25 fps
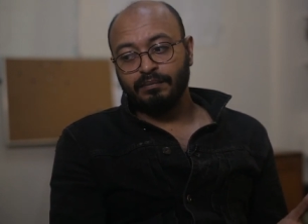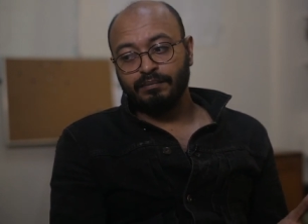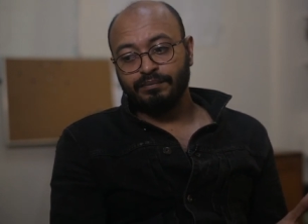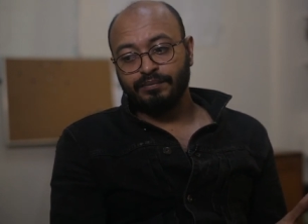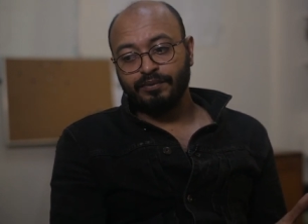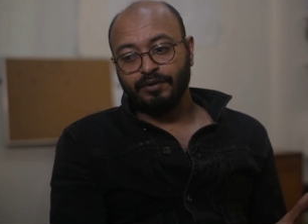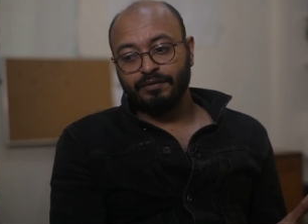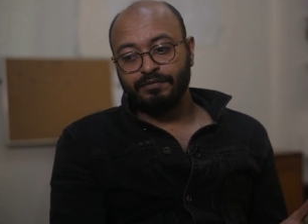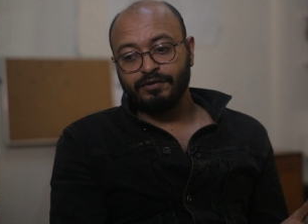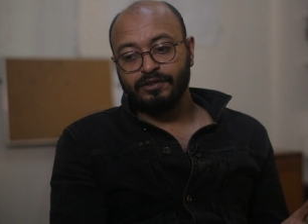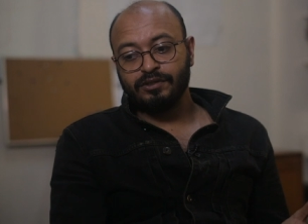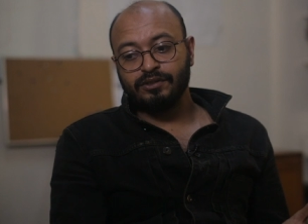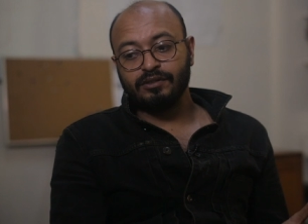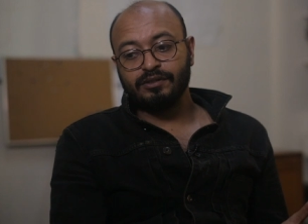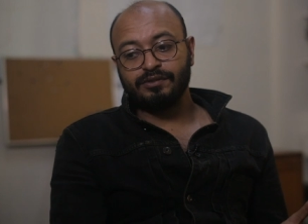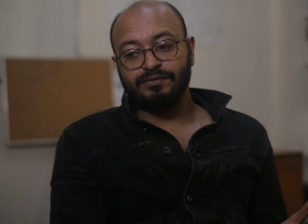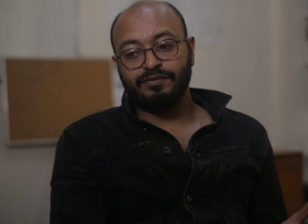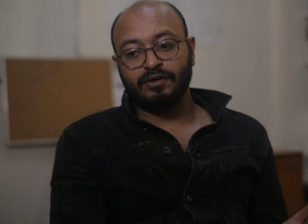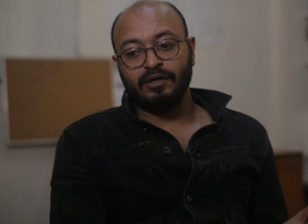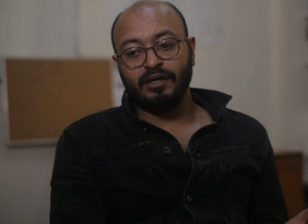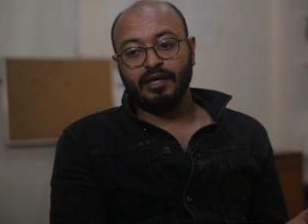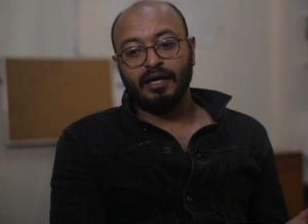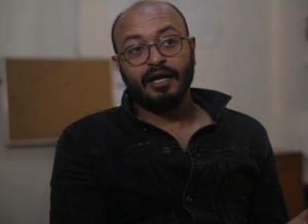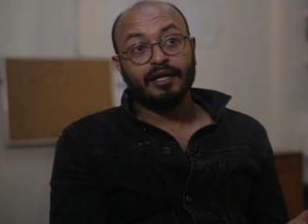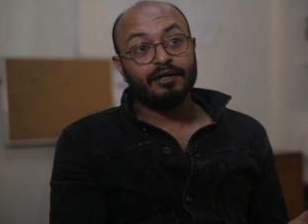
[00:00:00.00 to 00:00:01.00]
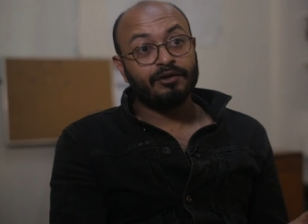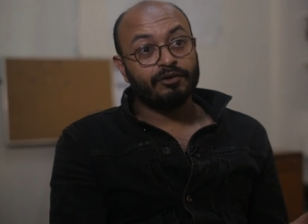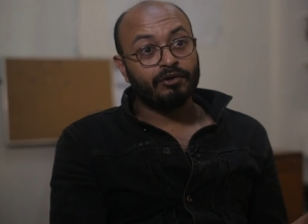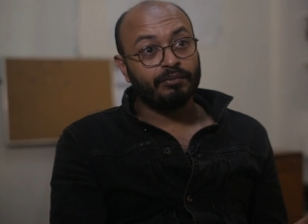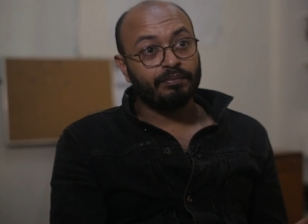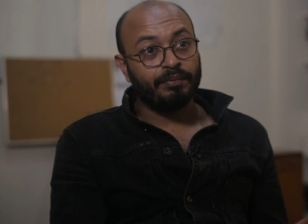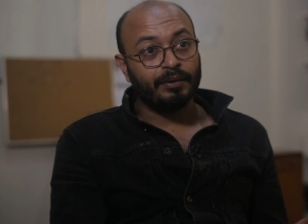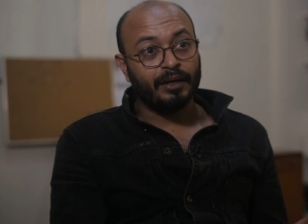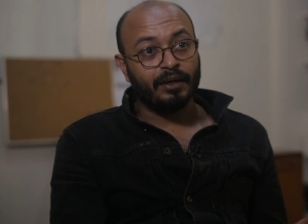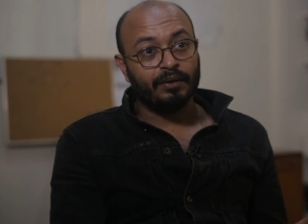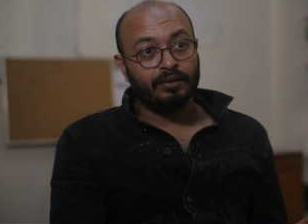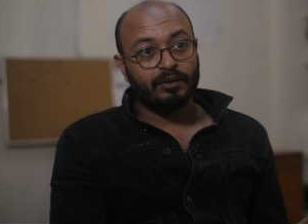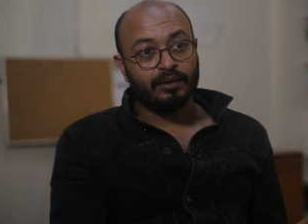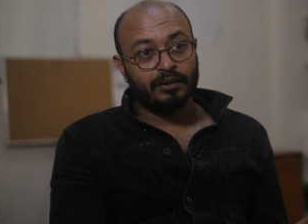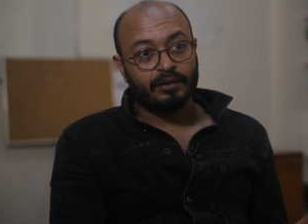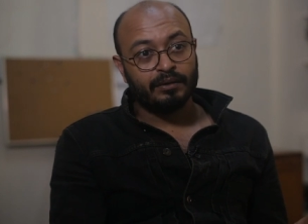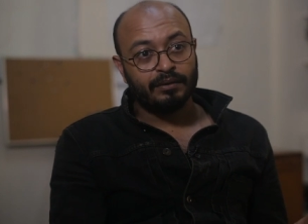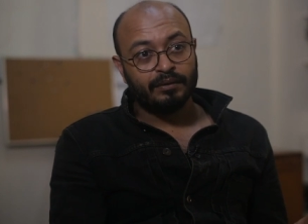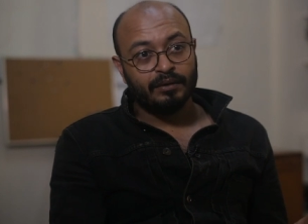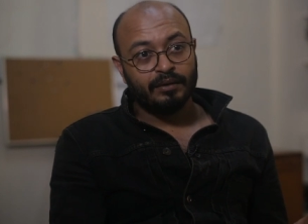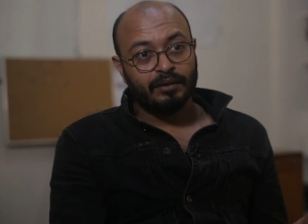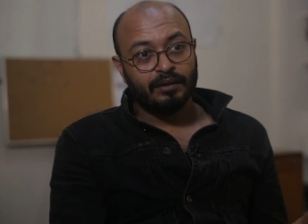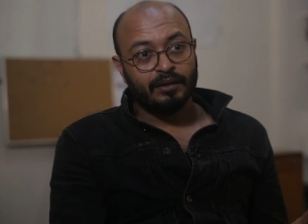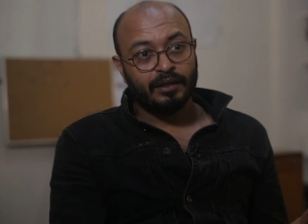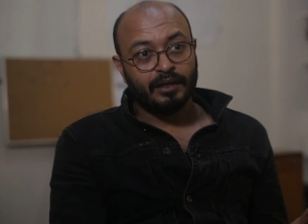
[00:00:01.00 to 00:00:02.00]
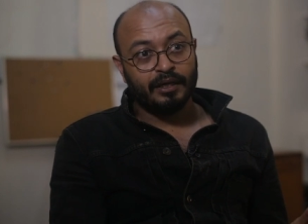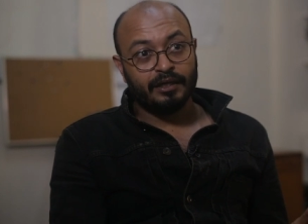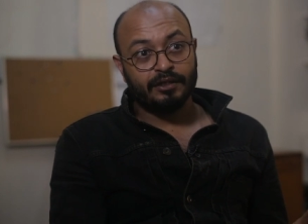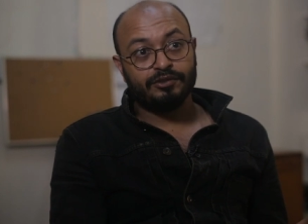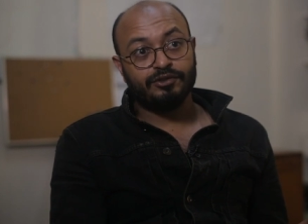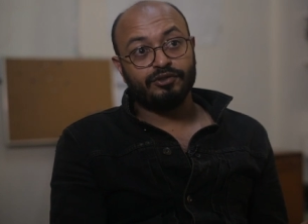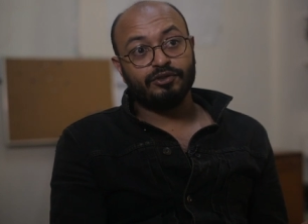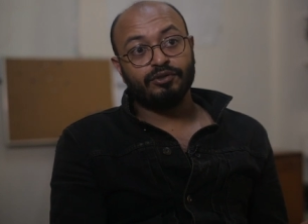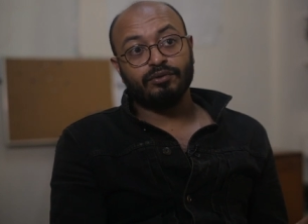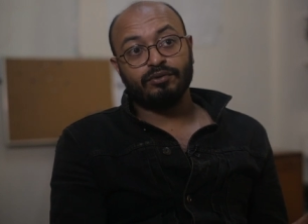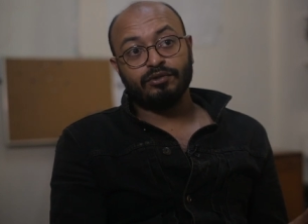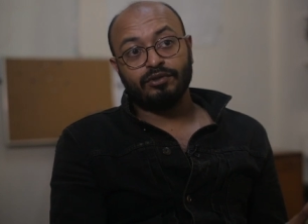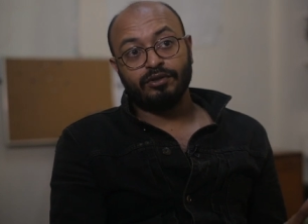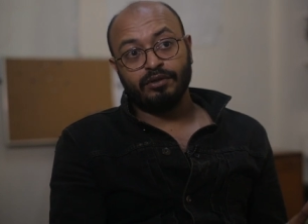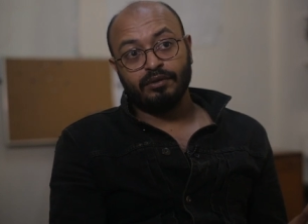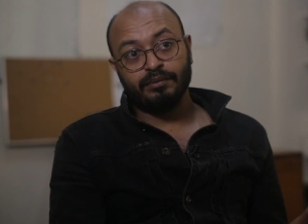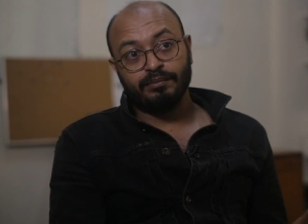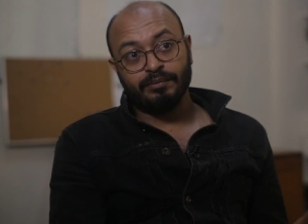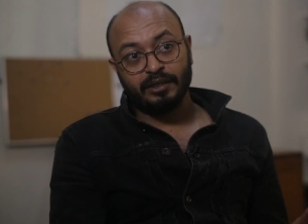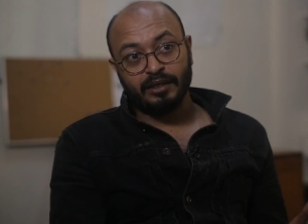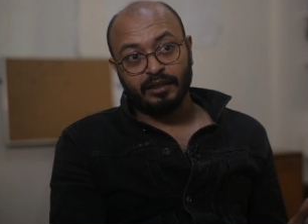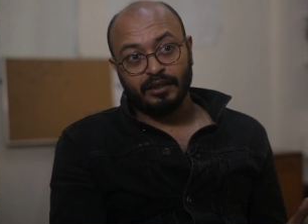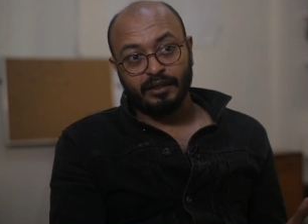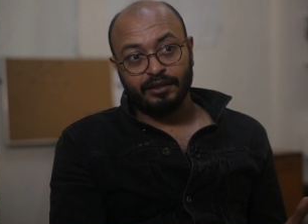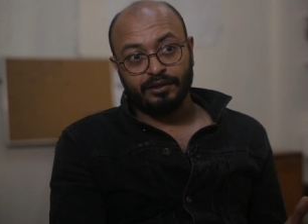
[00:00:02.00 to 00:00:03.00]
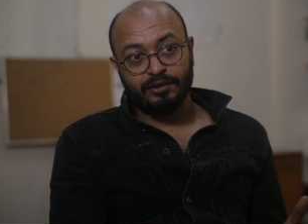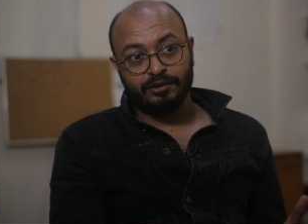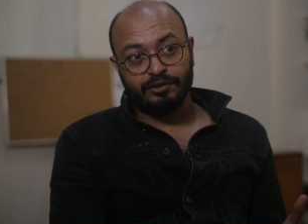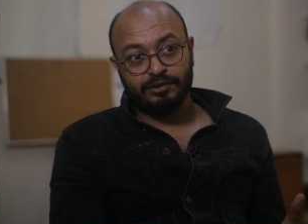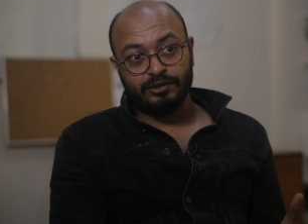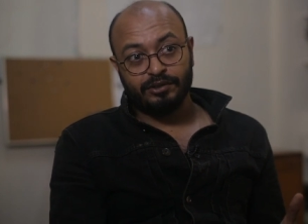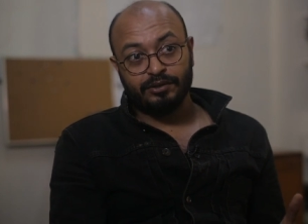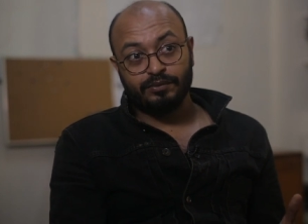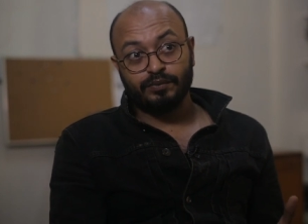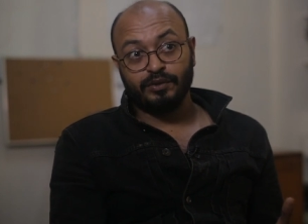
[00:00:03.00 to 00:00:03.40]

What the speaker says: provisions for hydropower and geothermal energy,